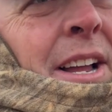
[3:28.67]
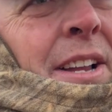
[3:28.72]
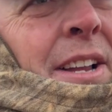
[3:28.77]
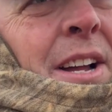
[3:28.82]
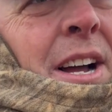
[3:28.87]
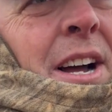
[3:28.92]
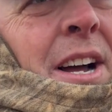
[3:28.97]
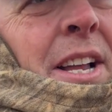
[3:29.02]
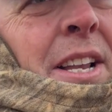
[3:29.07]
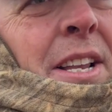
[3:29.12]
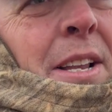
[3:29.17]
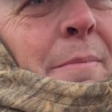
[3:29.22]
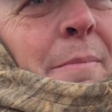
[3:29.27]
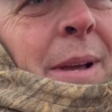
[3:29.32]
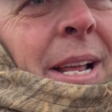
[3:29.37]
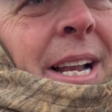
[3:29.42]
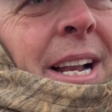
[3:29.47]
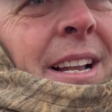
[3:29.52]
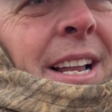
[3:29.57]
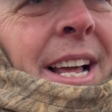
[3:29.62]
hunt in the
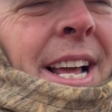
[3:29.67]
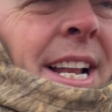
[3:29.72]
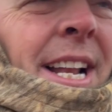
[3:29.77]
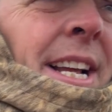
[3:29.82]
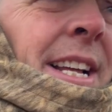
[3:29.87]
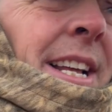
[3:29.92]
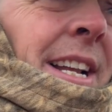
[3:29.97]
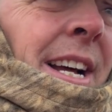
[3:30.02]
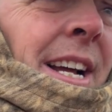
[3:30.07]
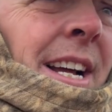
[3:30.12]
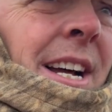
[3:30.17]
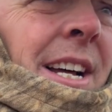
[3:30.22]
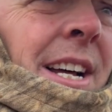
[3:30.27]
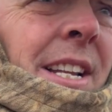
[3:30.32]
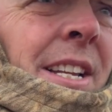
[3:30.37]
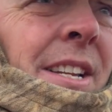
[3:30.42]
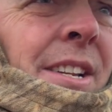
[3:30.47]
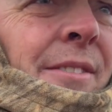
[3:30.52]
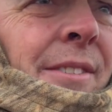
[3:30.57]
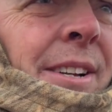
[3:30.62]
mid-Atlantic and I hunt
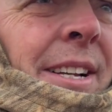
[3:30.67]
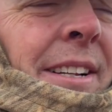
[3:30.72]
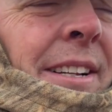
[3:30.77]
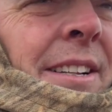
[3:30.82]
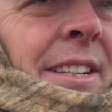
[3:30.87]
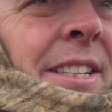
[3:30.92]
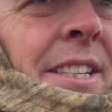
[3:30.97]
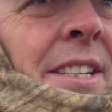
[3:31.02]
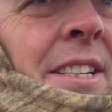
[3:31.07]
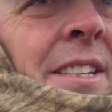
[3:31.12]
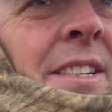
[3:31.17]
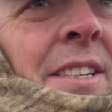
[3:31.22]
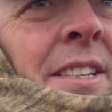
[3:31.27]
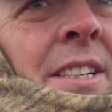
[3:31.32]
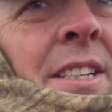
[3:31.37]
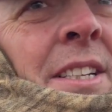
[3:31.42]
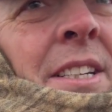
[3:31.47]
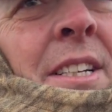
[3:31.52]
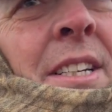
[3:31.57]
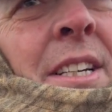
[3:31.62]
in New England.
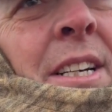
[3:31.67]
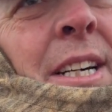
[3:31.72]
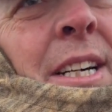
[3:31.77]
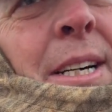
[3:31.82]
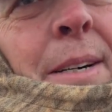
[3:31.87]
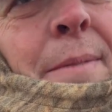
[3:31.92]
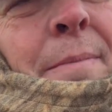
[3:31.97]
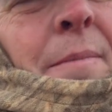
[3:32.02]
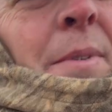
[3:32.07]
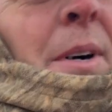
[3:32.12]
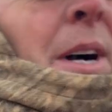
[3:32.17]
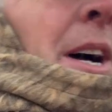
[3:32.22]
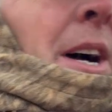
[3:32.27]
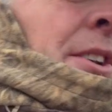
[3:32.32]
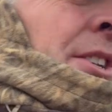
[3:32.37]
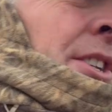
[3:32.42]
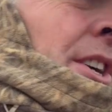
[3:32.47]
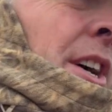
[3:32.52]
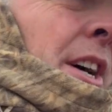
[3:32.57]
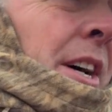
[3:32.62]
I
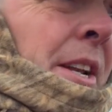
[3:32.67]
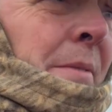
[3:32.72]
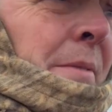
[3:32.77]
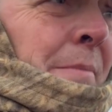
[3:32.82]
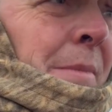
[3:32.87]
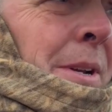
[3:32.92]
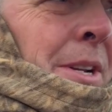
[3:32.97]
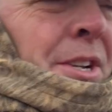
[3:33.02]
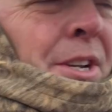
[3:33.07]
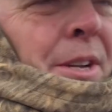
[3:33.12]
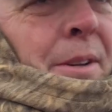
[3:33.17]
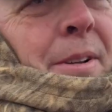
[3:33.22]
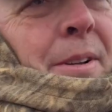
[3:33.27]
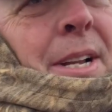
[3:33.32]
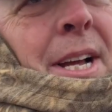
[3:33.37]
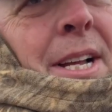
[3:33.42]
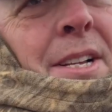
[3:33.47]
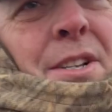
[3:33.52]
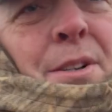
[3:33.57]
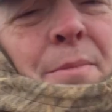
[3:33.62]
also hunt in Michigan,
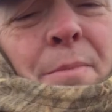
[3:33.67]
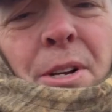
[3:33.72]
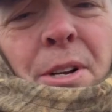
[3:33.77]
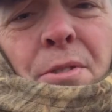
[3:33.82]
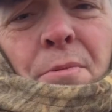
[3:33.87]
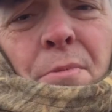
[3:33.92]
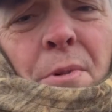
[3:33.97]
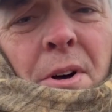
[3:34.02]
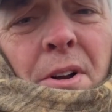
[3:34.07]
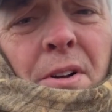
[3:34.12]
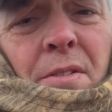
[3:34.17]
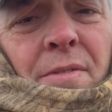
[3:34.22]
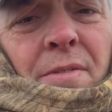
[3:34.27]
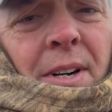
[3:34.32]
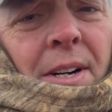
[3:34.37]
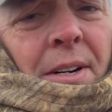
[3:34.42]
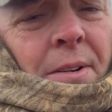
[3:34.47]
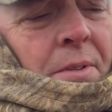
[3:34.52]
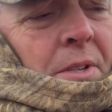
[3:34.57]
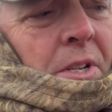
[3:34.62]
not so much
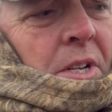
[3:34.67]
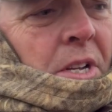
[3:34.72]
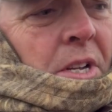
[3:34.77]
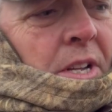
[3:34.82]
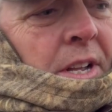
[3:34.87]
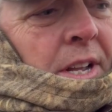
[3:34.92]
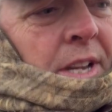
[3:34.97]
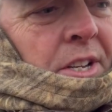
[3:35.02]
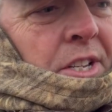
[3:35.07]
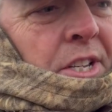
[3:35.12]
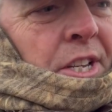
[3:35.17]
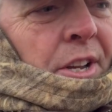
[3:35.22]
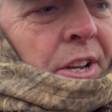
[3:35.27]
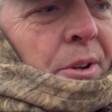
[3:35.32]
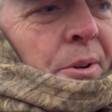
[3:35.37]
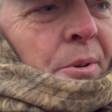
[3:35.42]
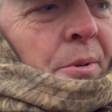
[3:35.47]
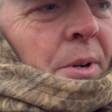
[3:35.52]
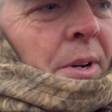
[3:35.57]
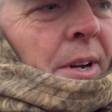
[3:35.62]
waterfowl. And
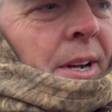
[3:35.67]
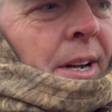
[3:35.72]
so,